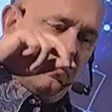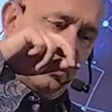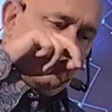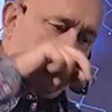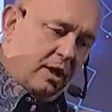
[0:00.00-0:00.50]

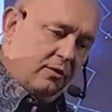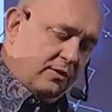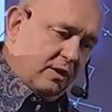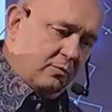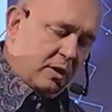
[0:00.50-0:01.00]
So I gave
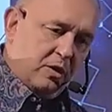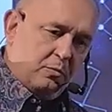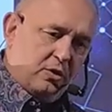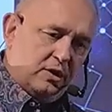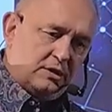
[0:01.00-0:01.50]
three of my
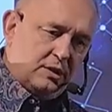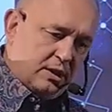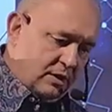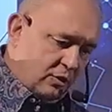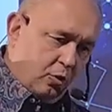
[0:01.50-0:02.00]
employees
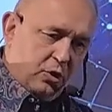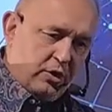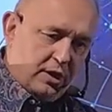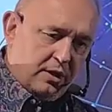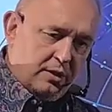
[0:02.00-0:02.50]
a
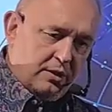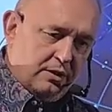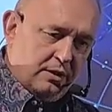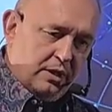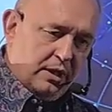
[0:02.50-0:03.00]
computer,
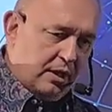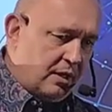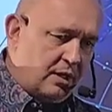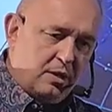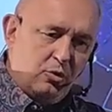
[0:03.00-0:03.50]
and I
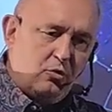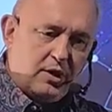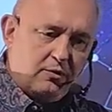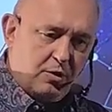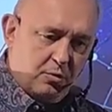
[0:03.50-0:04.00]
told them, you
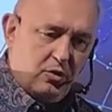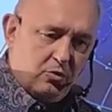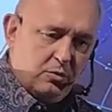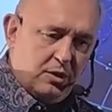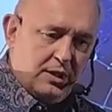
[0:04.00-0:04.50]
work from
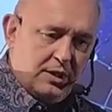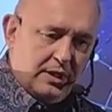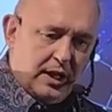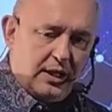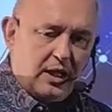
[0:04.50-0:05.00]
home.
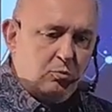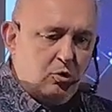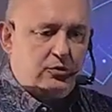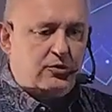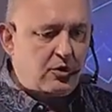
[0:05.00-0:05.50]
And I
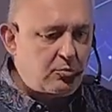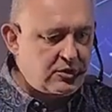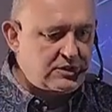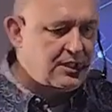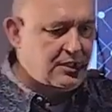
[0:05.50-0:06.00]
moved from
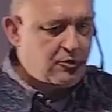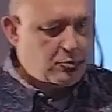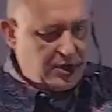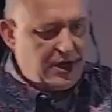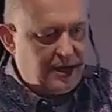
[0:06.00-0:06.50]
city, from
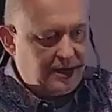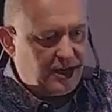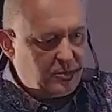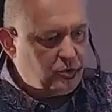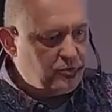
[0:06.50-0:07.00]
Prague,
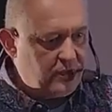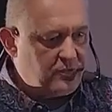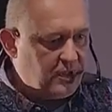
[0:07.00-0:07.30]
I moved 50